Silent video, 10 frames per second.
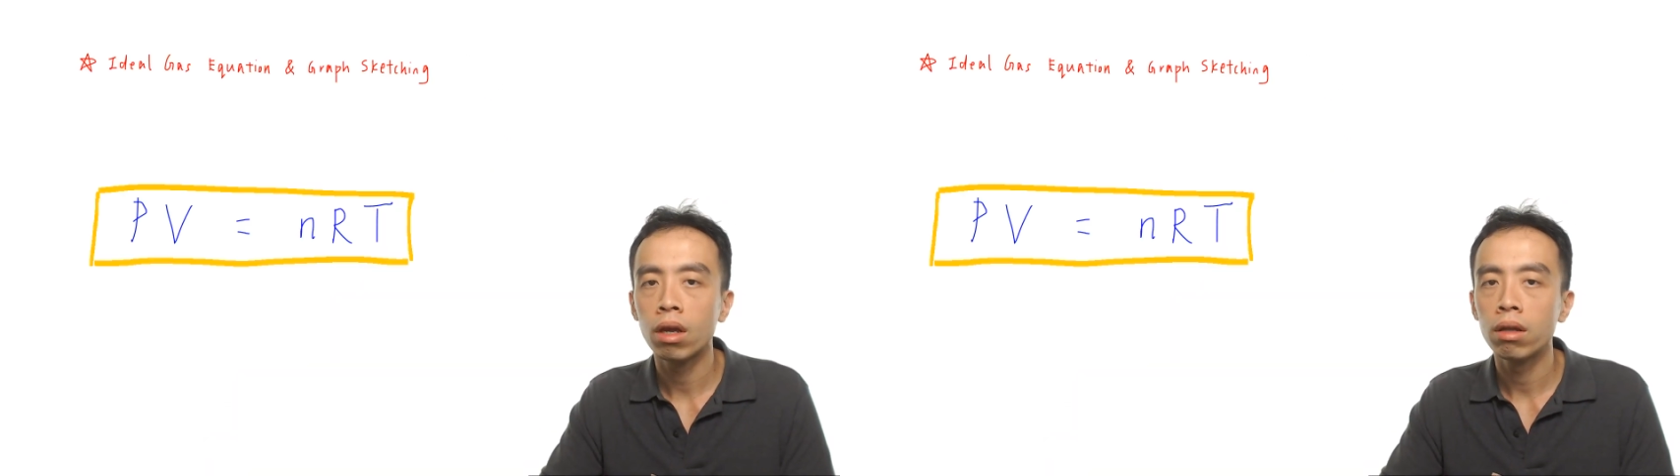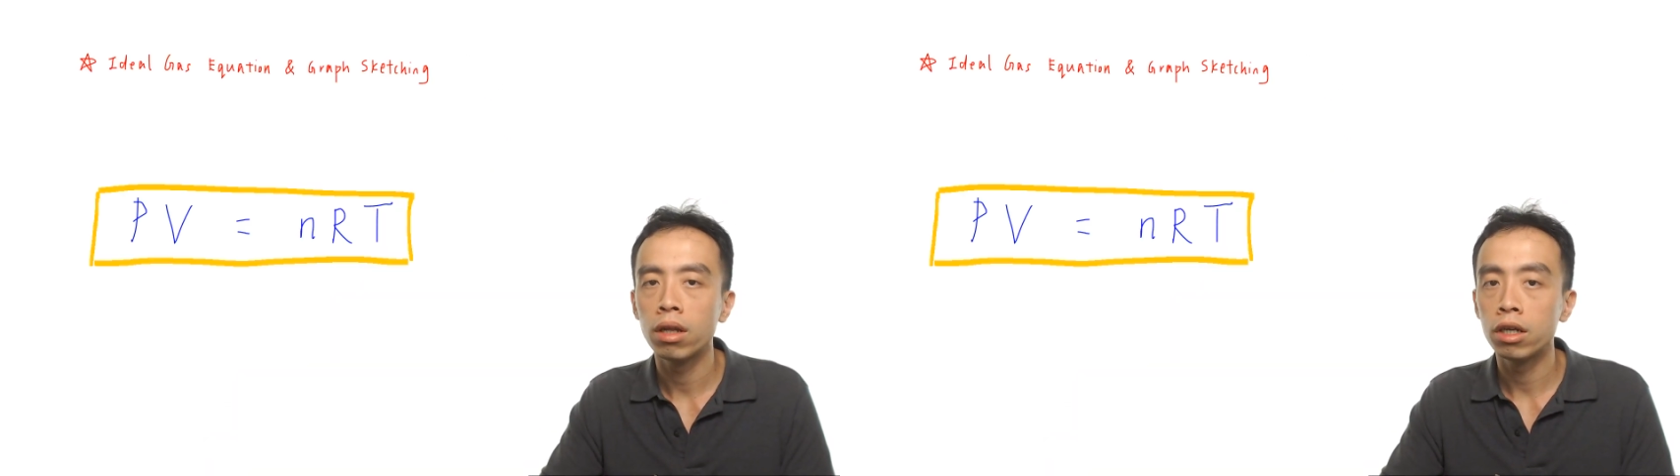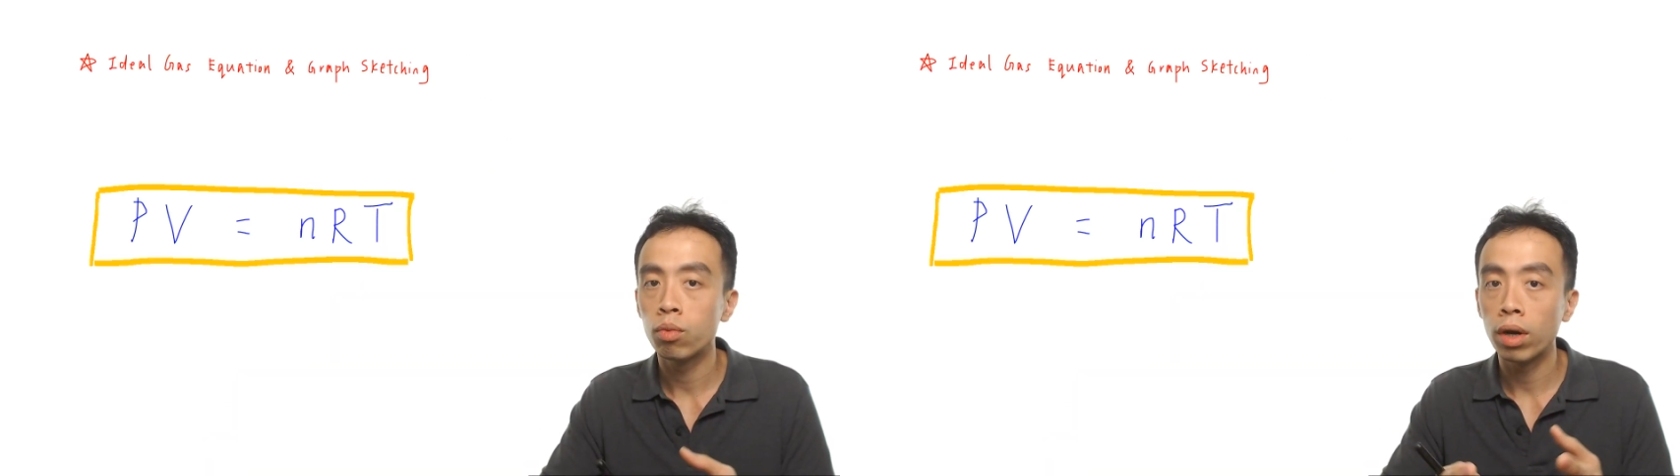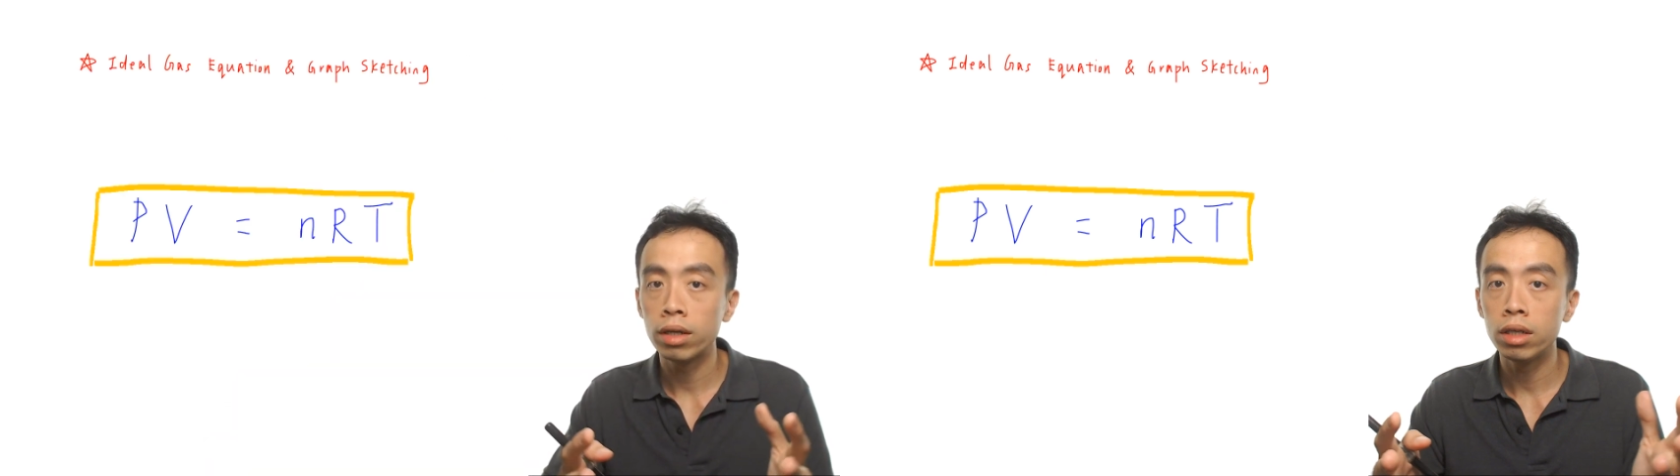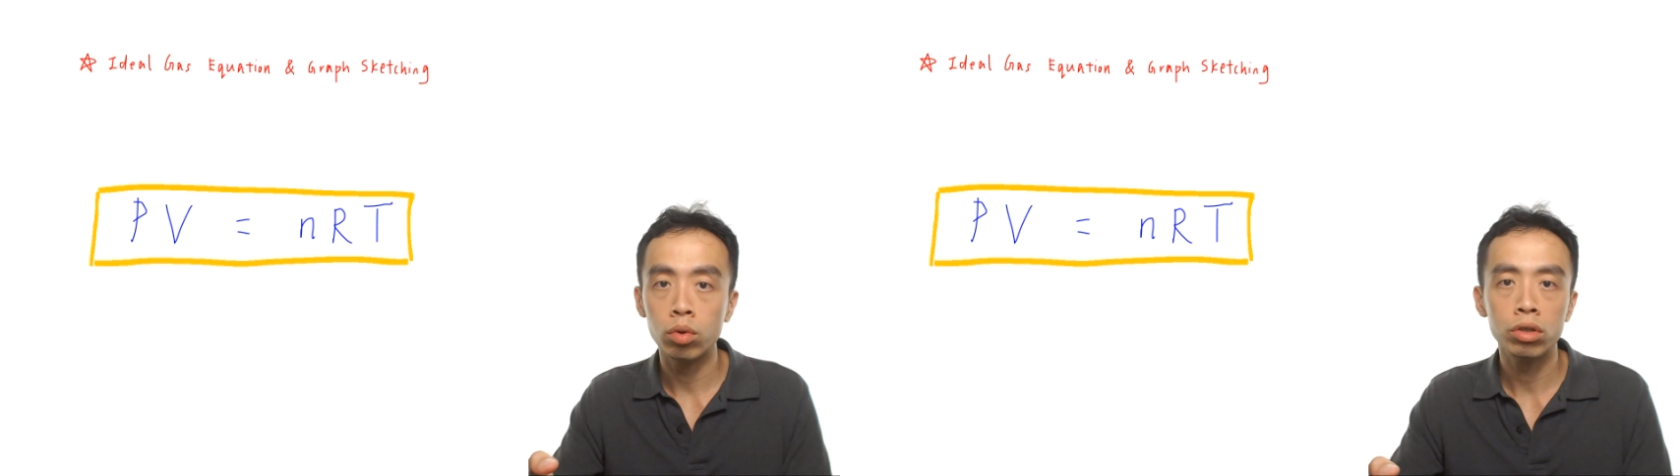there is one
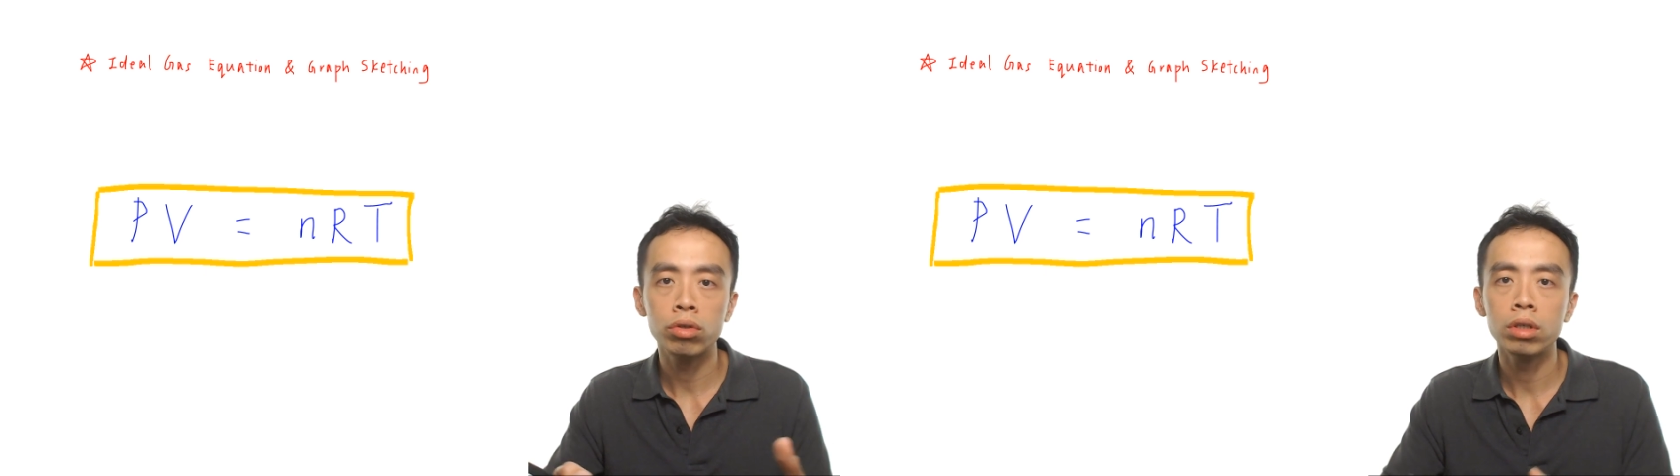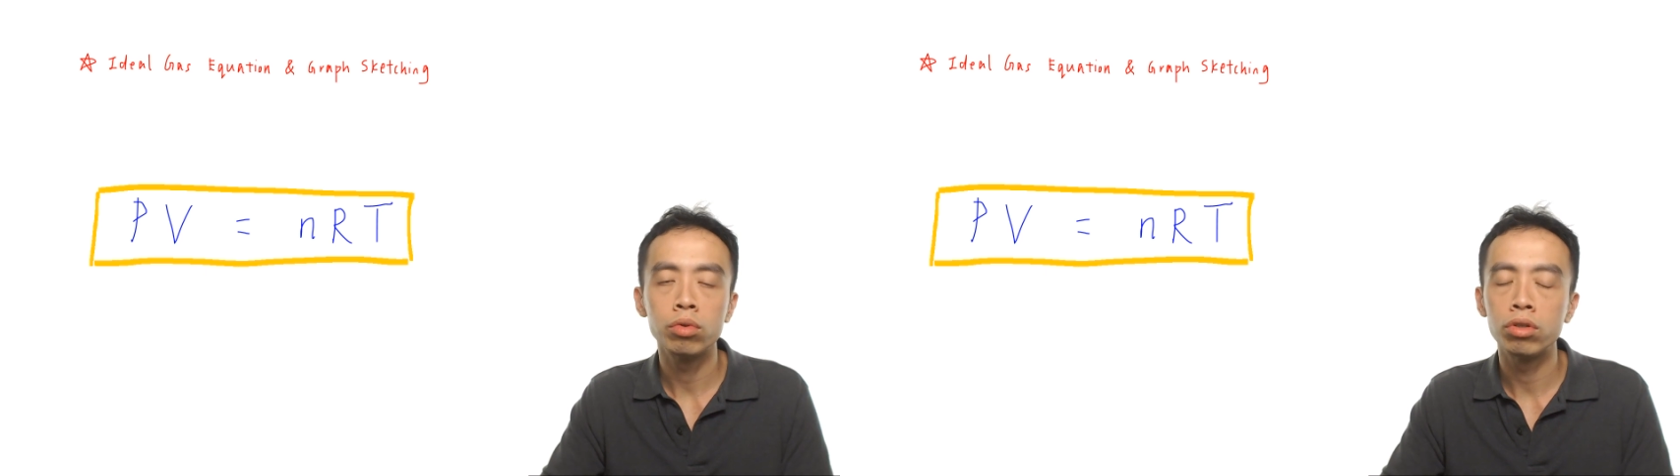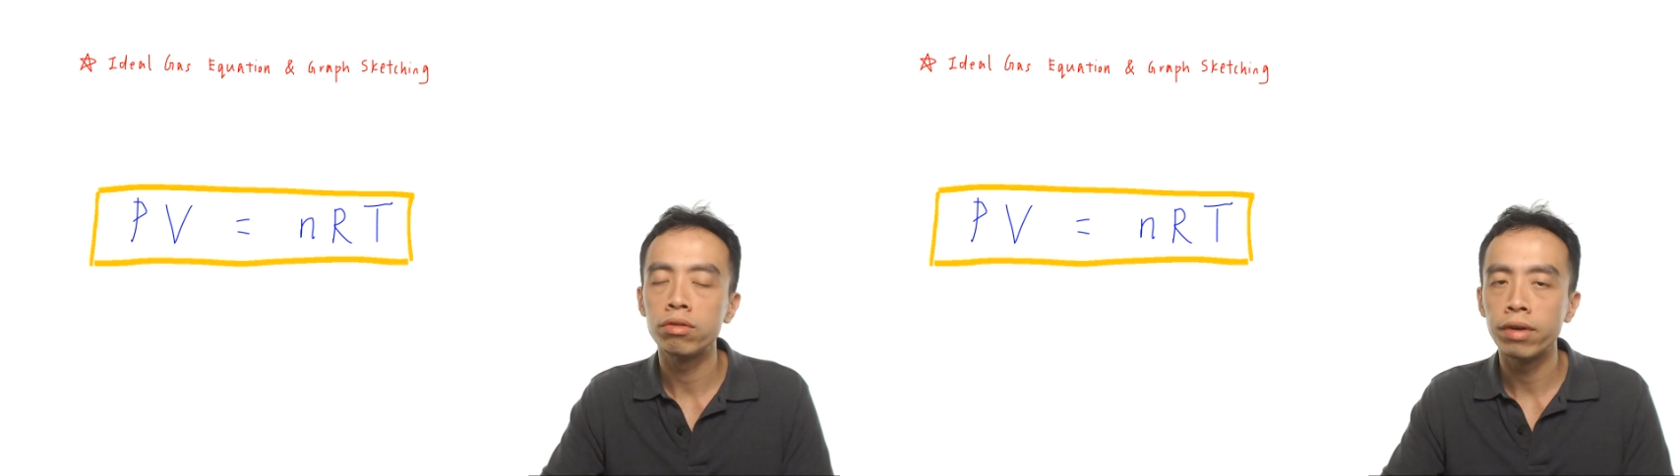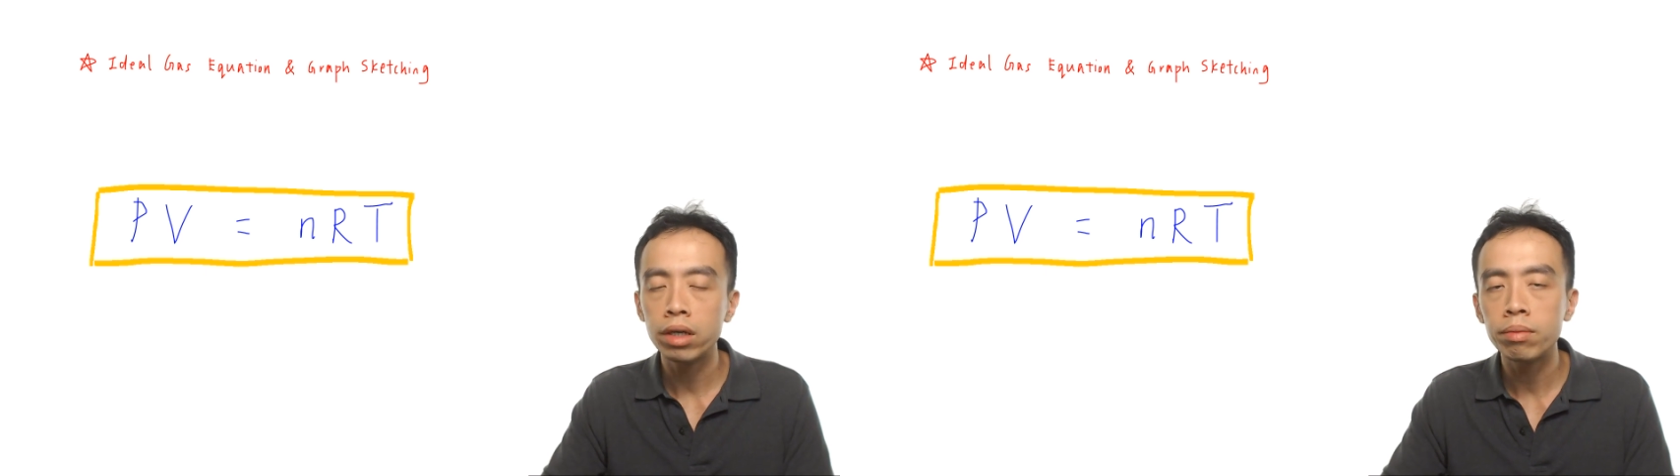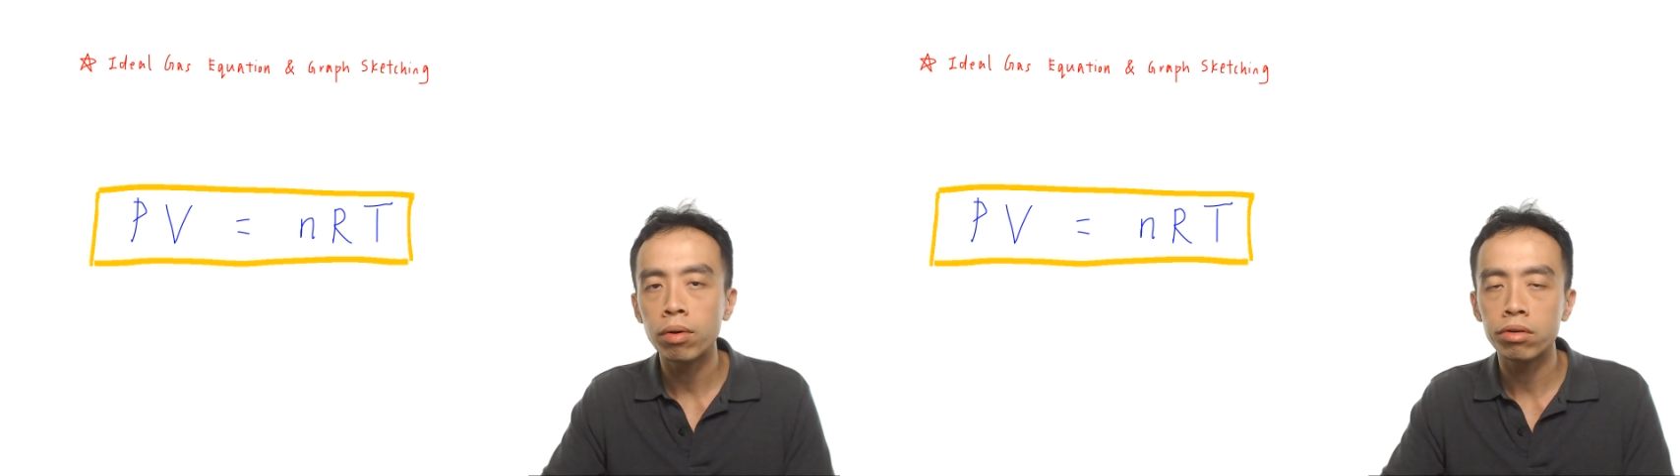equation which is very
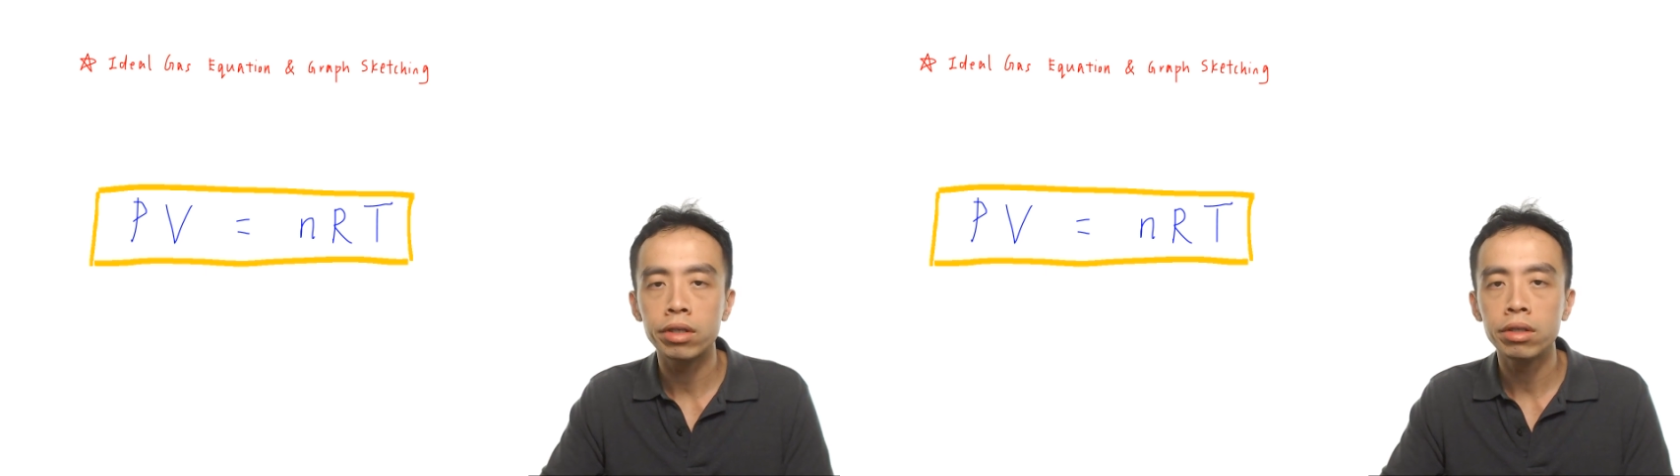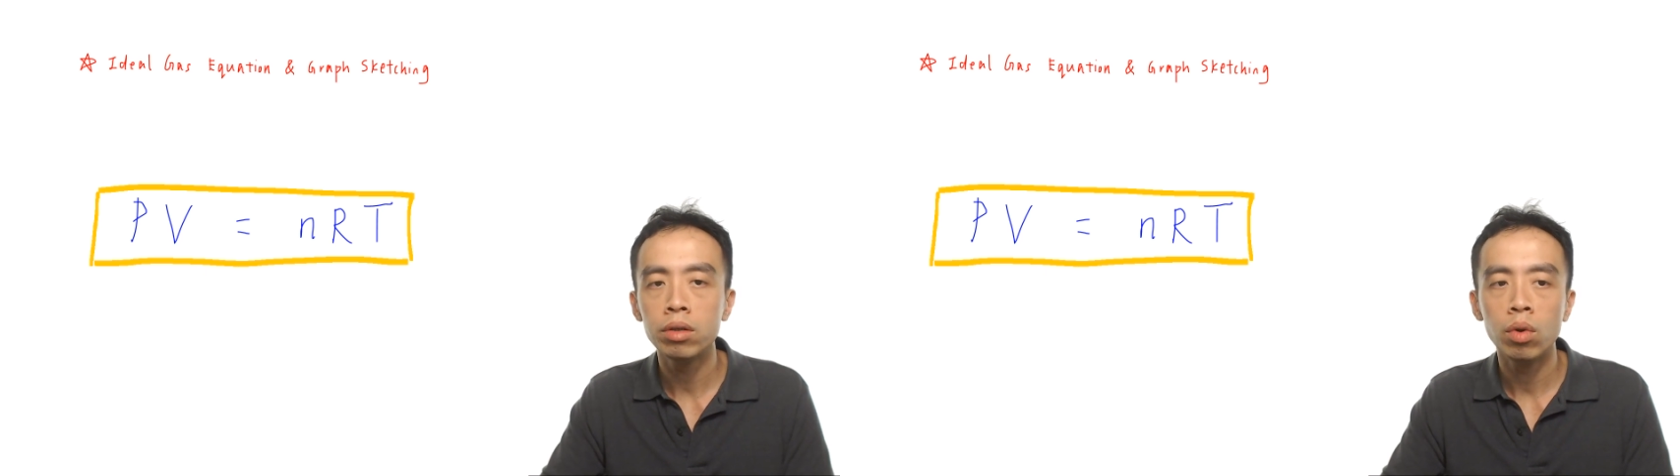important,